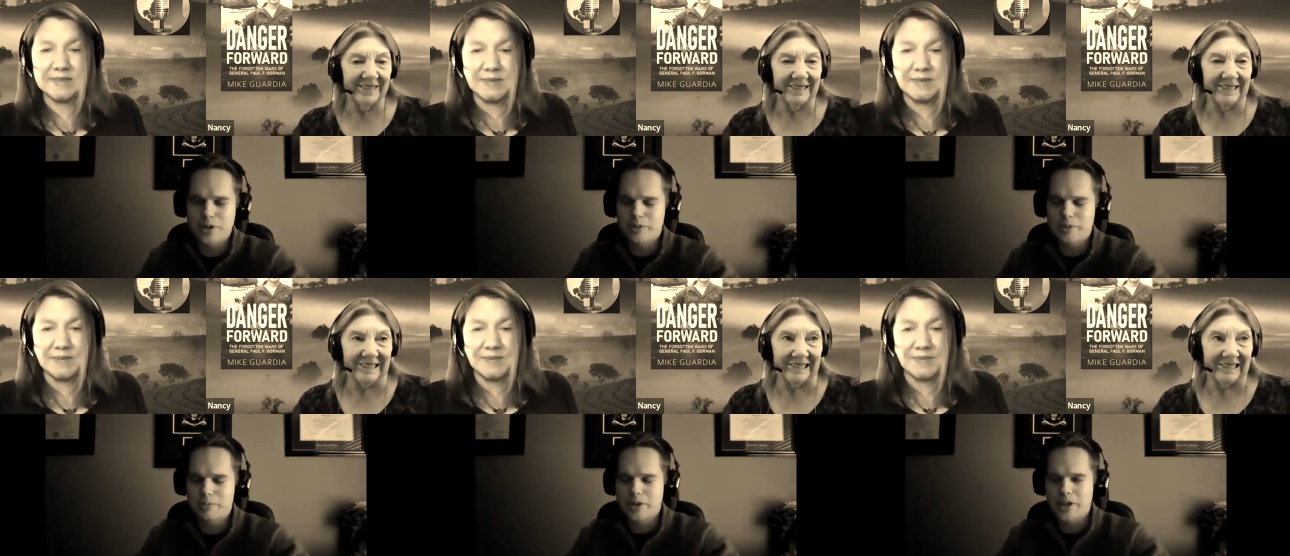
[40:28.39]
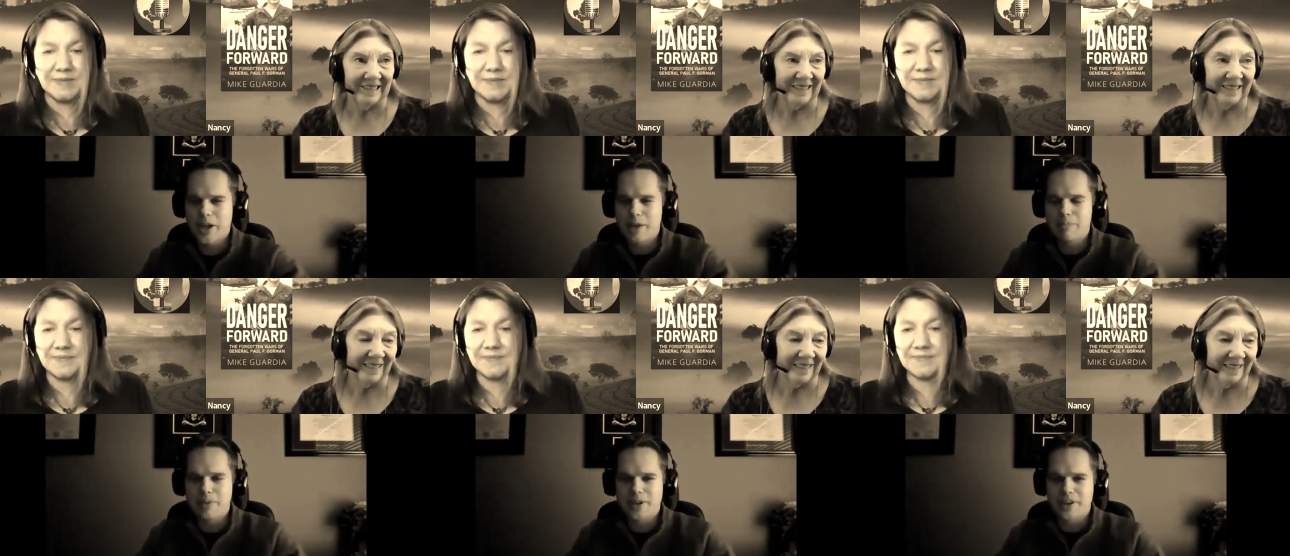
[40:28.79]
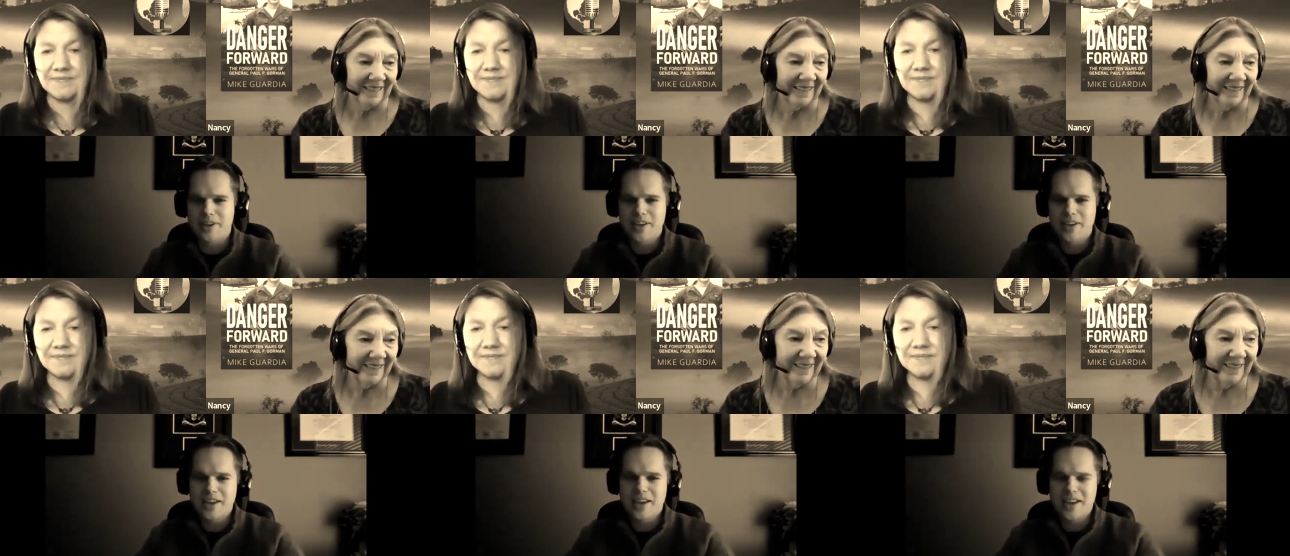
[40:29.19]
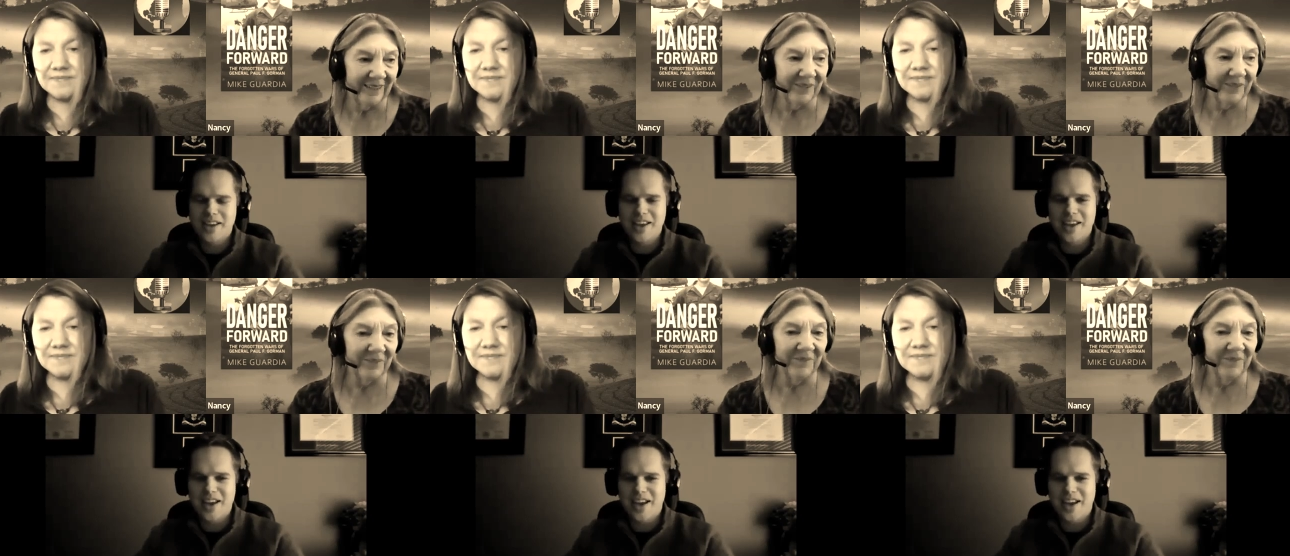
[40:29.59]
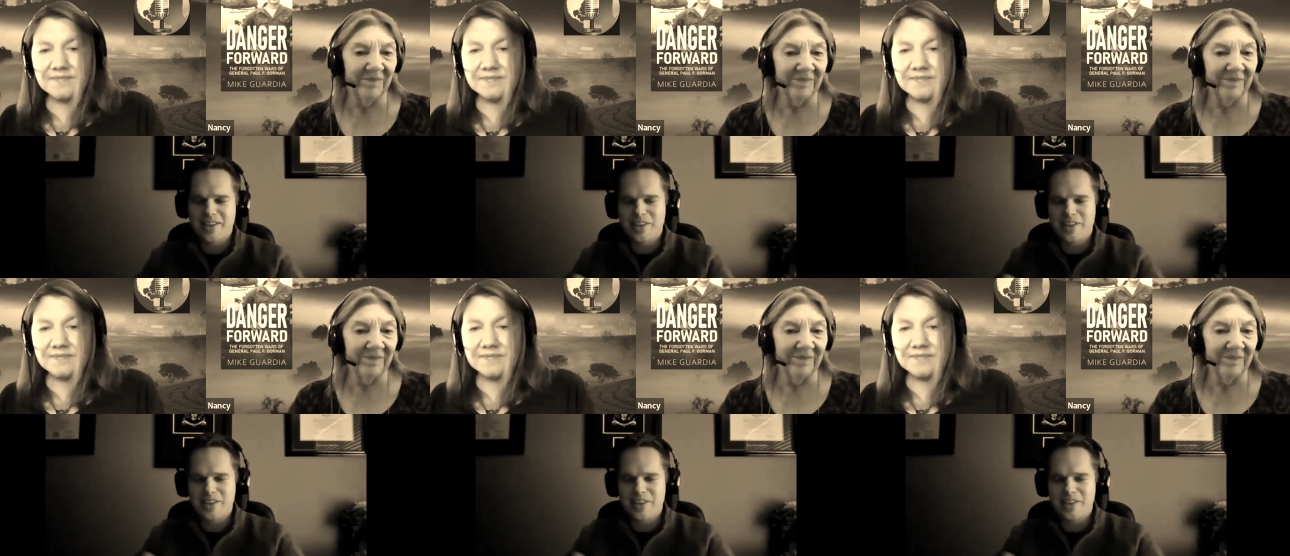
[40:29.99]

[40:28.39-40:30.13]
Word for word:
Speaker 1: pretty, oh, pretty epic. Yeah.